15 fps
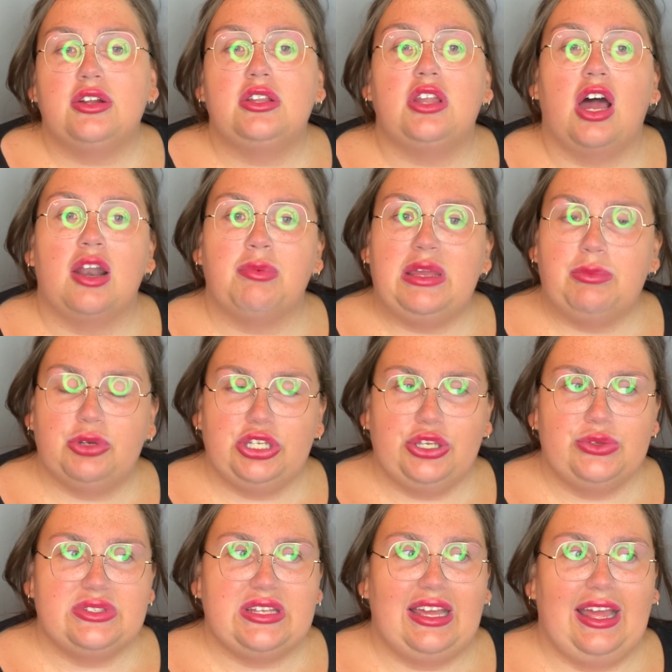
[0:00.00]
a lot of people
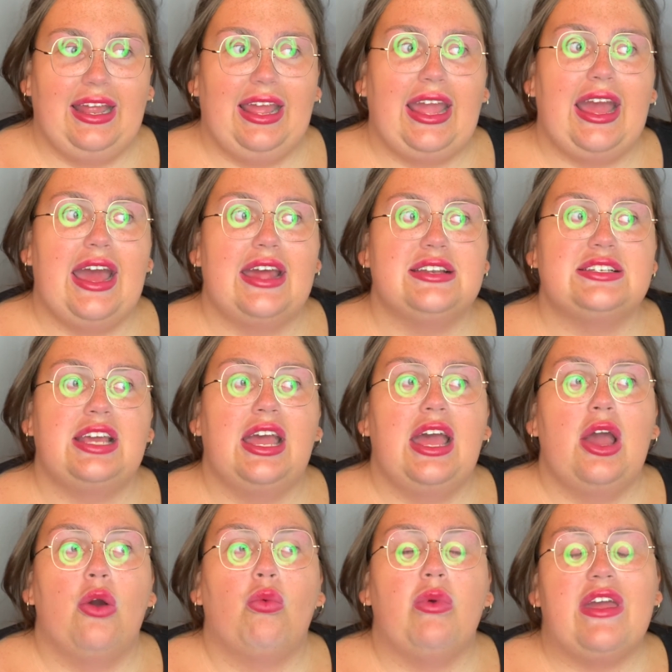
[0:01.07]
use it, and
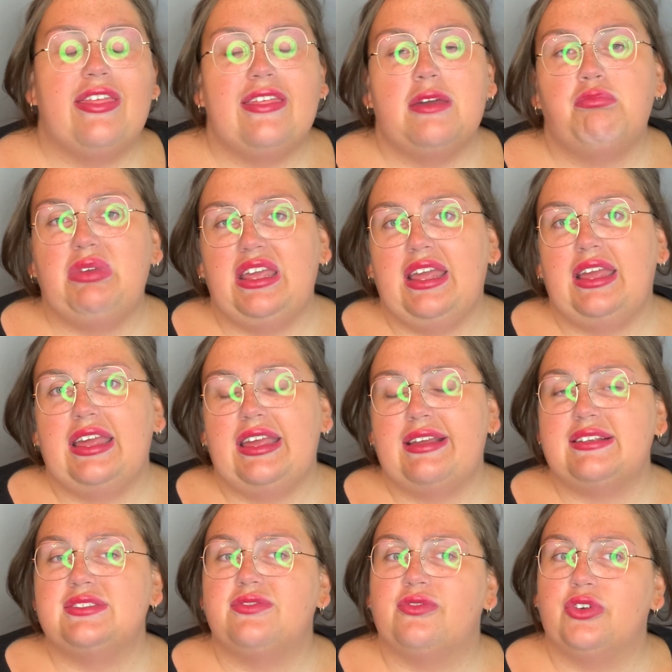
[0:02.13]
with it being
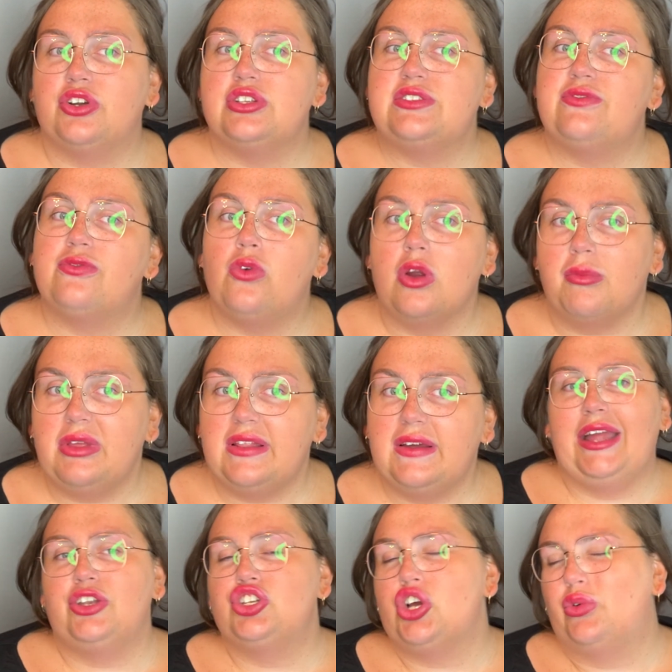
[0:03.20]
his first formula,
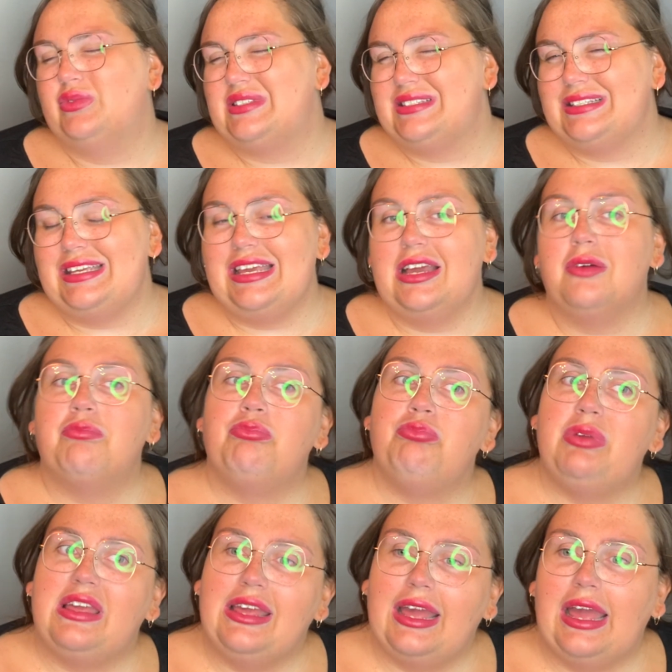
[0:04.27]
I don't see it
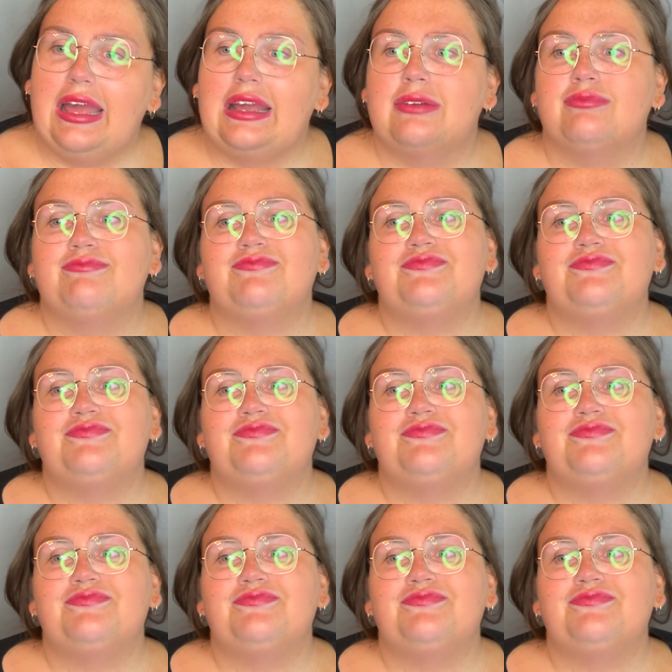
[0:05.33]
being